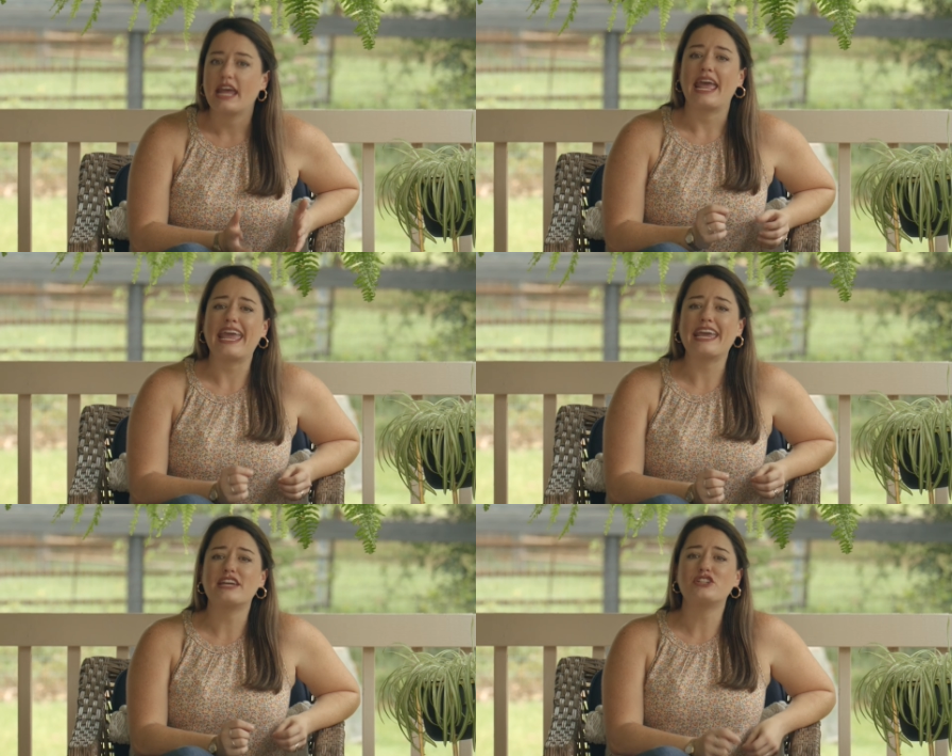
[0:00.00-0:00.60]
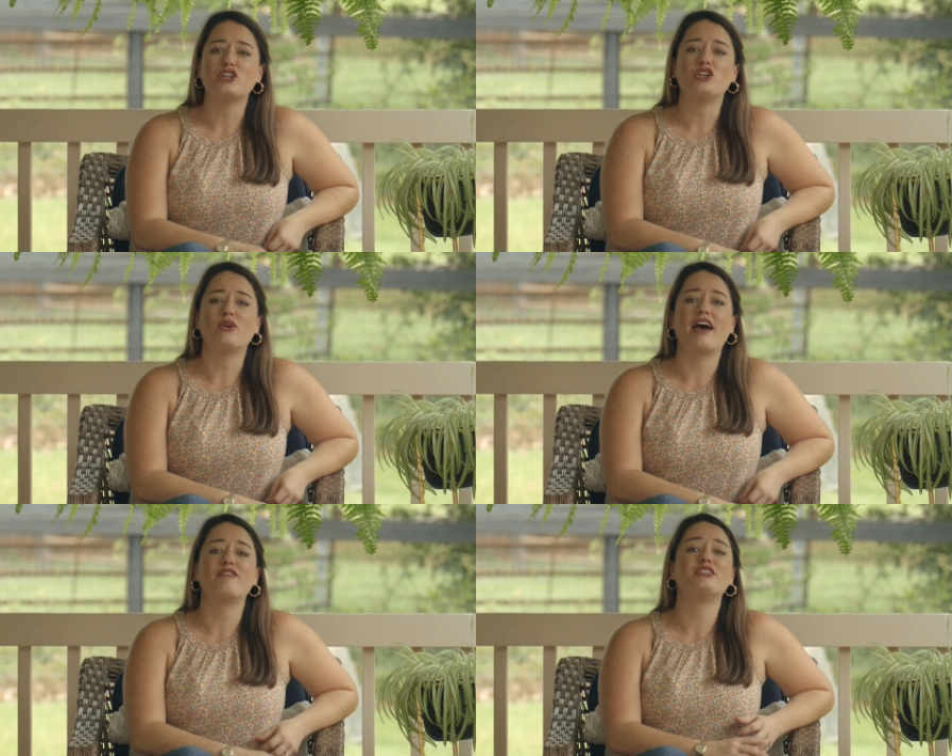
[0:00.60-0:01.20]
and you
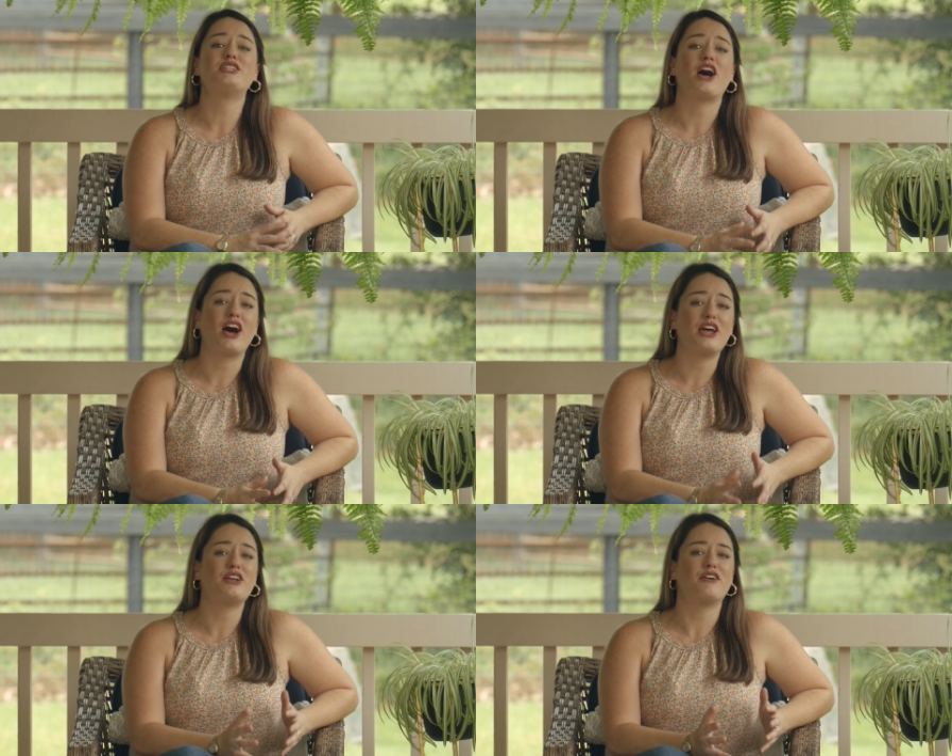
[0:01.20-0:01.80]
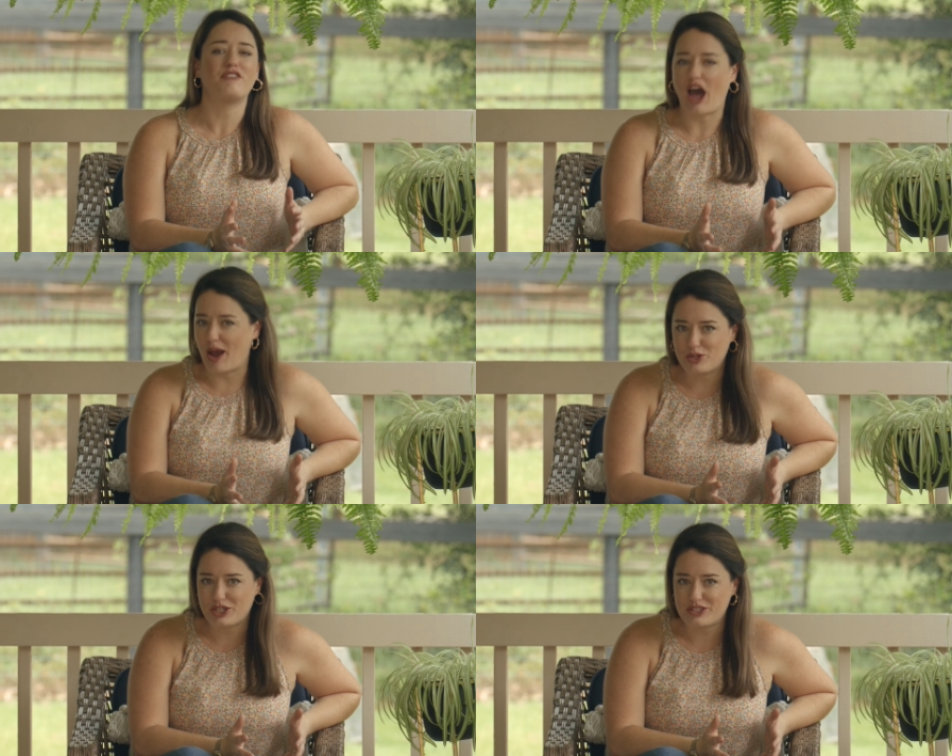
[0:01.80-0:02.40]
have a ton of
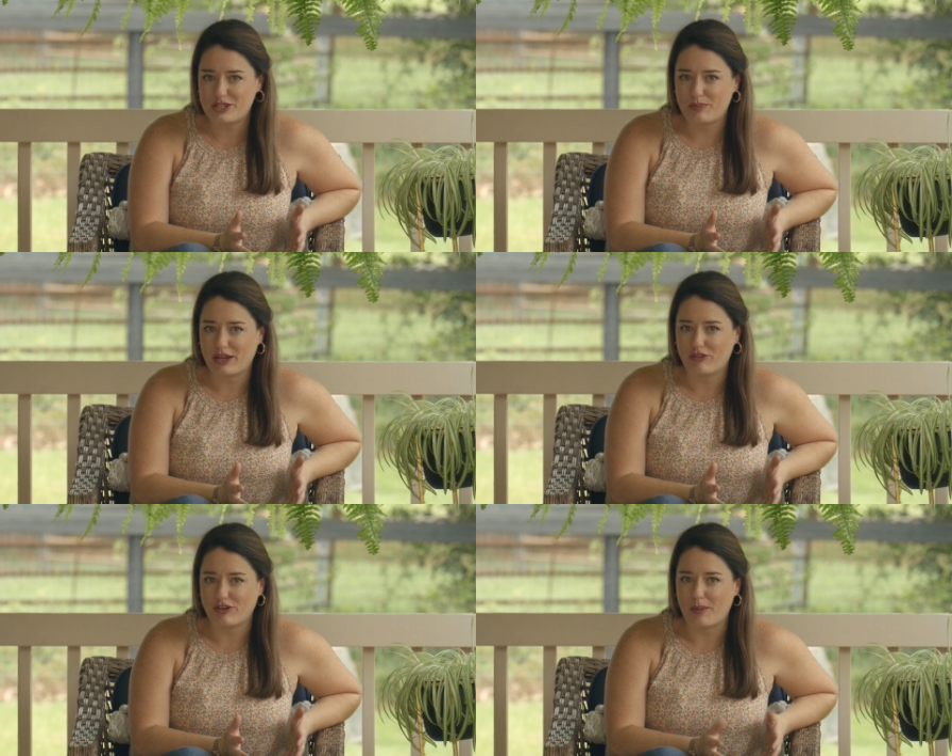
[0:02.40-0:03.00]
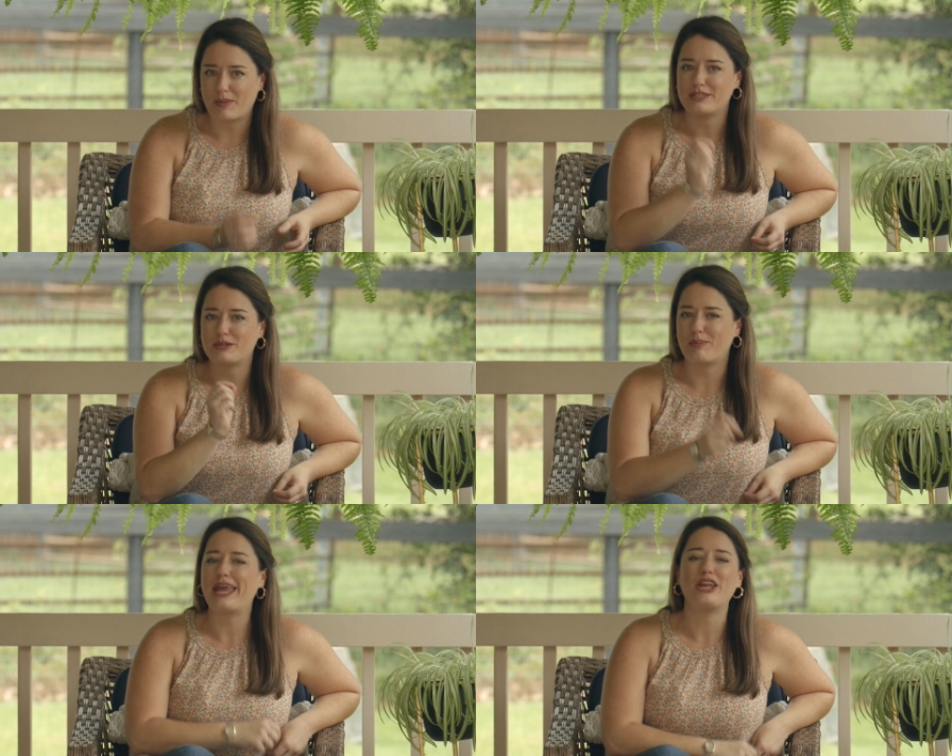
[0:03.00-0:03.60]
options to pick from
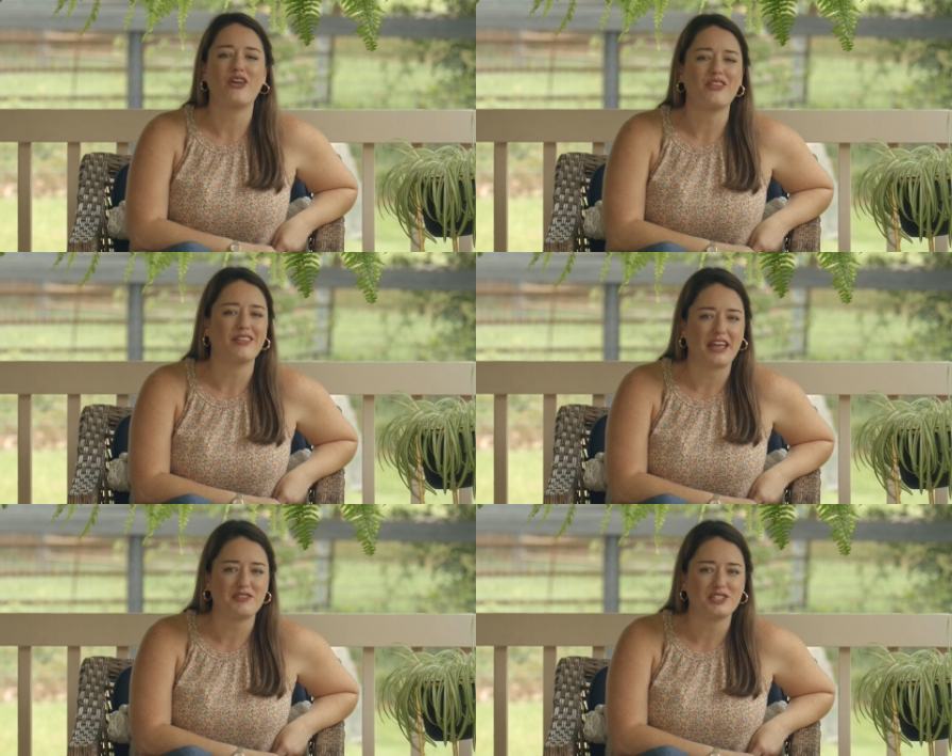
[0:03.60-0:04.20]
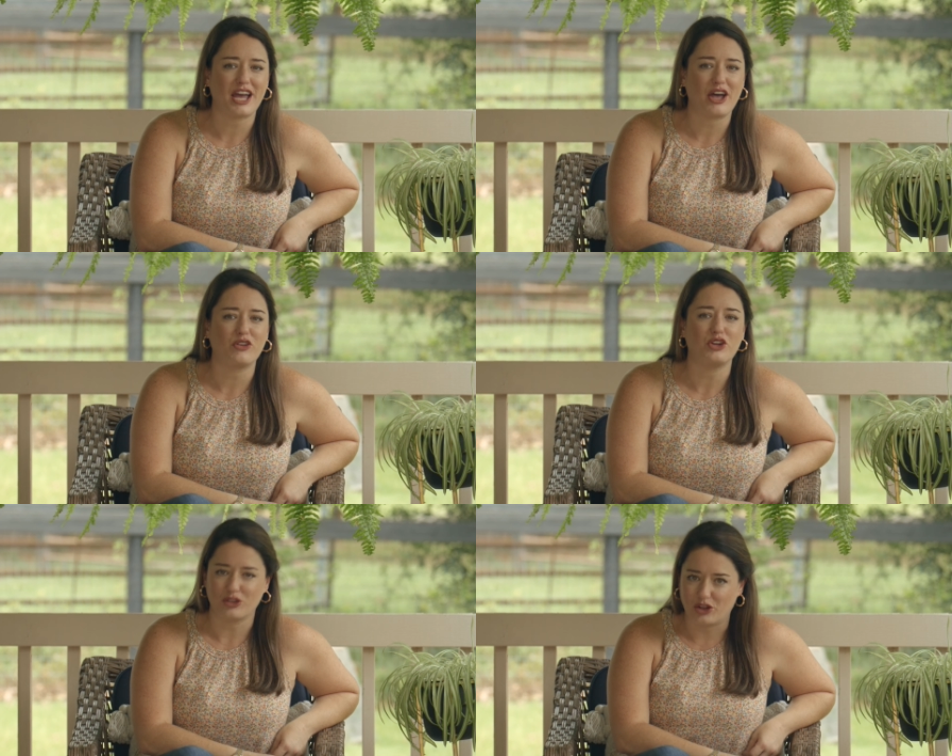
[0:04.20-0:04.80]
depending on the lifestyle
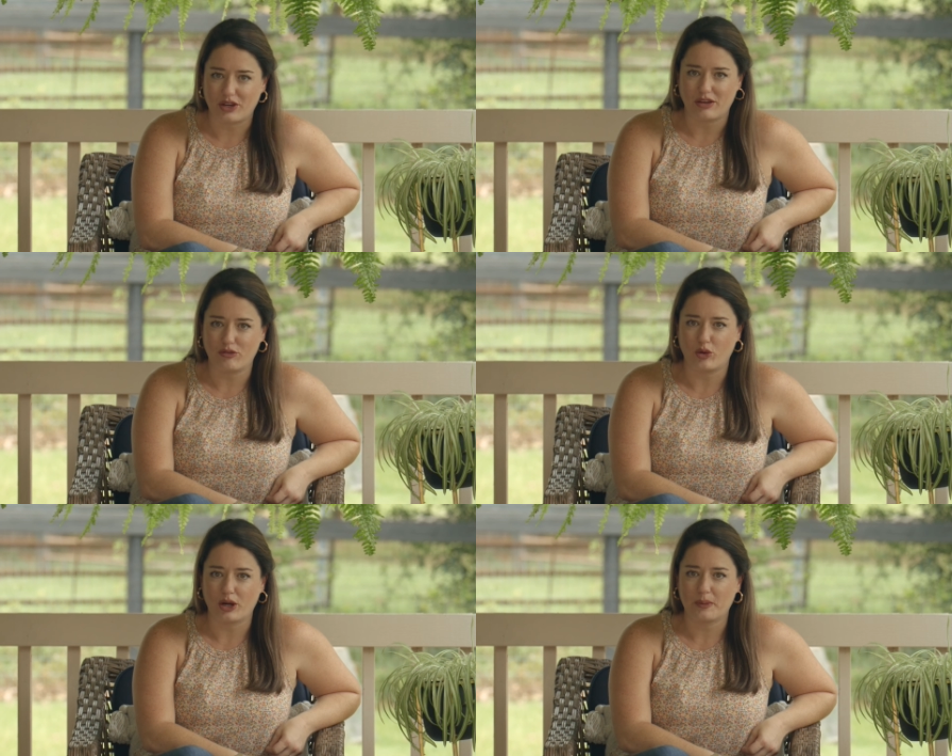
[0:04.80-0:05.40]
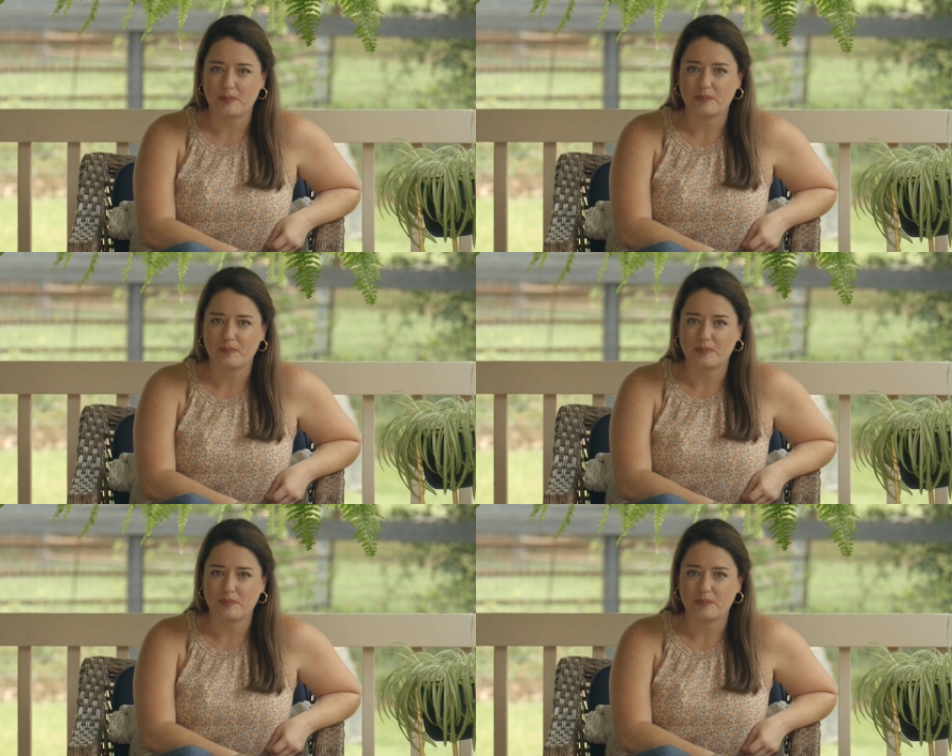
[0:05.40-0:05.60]
you're looking for.